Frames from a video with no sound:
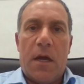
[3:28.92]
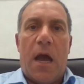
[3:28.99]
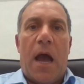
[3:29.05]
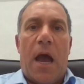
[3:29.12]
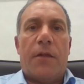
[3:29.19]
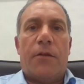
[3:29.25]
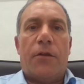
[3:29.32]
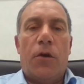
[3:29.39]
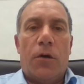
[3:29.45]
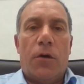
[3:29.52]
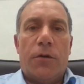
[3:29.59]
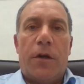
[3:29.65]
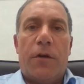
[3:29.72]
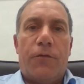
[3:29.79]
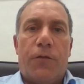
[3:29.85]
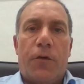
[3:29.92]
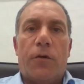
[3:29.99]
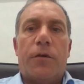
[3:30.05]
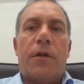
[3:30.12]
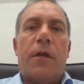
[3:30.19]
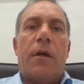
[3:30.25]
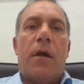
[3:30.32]
and in order for
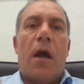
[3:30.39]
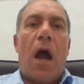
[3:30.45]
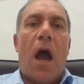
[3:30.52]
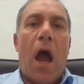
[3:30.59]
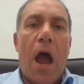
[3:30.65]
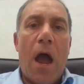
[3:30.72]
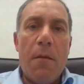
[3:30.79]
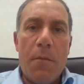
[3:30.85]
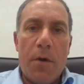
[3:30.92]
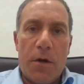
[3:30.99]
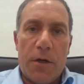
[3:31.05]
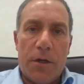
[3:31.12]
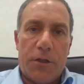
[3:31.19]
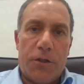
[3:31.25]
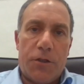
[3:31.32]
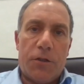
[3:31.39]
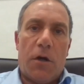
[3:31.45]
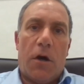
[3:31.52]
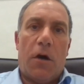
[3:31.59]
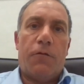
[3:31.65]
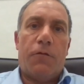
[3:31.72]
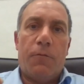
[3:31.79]
the hemorrhage
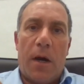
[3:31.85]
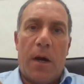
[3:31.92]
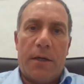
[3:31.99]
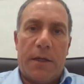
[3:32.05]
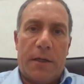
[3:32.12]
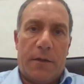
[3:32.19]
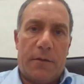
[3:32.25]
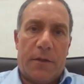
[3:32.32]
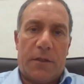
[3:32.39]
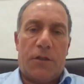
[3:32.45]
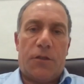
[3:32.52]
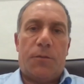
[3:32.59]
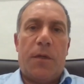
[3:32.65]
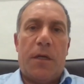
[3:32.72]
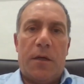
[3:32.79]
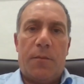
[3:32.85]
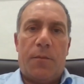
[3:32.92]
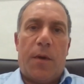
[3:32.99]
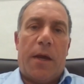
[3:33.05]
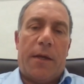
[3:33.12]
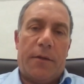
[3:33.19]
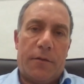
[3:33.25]
of money that is being
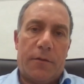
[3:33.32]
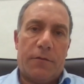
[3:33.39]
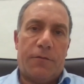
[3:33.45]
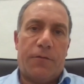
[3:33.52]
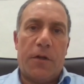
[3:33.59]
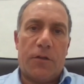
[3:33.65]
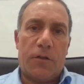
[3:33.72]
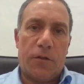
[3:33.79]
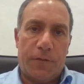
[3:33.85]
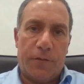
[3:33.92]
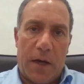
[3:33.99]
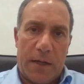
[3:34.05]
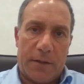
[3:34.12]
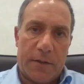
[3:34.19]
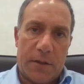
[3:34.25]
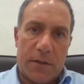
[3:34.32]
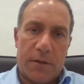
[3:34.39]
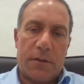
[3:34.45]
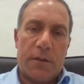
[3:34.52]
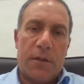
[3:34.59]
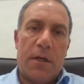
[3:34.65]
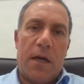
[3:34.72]
paid, first provided,
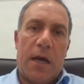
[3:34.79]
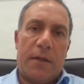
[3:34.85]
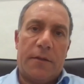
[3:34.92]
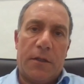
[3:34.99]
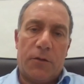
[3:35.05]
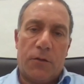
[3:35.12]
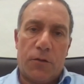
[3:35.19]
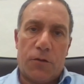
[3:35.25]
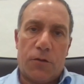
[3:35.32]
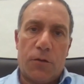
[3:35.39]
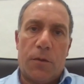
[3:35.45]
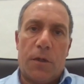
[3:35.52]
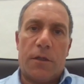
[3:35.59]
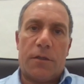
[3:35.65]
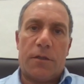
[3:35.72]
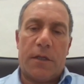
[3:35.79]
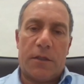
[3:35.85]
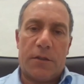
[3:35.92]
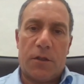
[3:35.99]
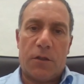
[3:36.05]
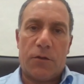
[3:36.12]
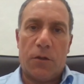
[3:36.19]
that the stewards
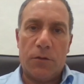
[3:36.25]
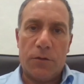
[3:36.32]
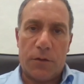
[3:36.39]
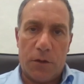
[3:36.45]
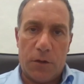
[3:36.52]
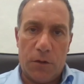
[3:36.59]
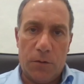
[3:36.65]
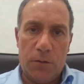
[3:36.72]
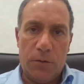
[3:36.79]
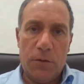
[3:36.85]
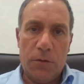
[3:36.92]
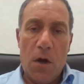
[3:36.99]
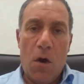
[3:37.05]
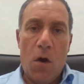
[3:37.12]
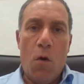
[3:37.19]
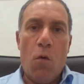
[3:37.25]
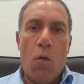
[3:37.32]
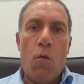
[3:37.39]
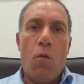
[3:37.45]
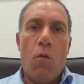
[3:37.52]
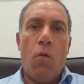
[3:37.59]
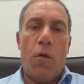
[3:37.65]
does not continue,
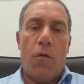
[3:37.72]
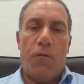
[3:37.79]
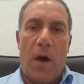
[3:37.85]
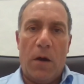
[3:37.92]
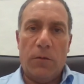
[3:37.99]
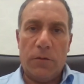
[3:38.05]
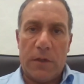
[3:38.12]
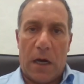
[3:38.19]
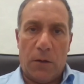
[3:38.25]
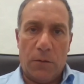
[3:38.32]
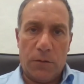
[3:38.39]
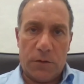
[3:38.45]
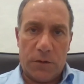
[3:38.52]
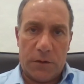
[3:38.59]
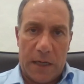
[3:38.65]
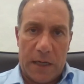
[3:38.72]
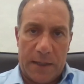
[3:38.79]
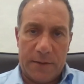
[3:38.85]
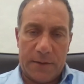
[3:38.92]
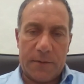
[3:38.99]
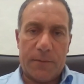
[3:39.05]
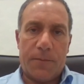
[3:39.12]
we found out
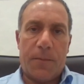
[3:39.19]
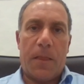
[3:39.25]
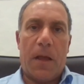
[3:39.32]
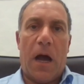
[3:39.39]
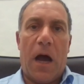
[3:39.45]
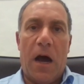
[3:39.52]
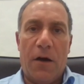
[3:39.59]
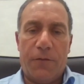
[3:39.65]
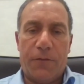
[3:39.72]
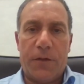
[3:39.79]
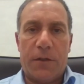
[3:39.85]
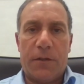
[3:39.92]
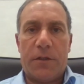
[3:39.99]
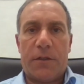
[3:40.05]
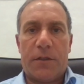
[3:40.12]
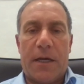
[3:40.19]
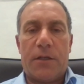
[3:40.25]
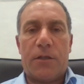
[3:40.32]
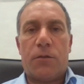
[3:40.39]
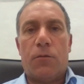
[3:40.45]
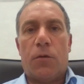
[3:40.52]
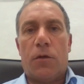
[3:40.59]
that after this
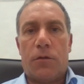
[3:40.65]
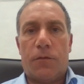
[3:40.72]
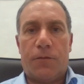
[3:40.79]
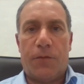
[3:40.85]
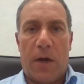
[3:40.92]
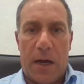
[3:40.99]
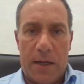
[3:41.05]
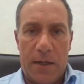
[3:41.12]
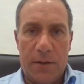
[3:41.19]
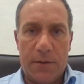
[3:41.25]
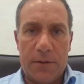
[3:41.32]
case was filed,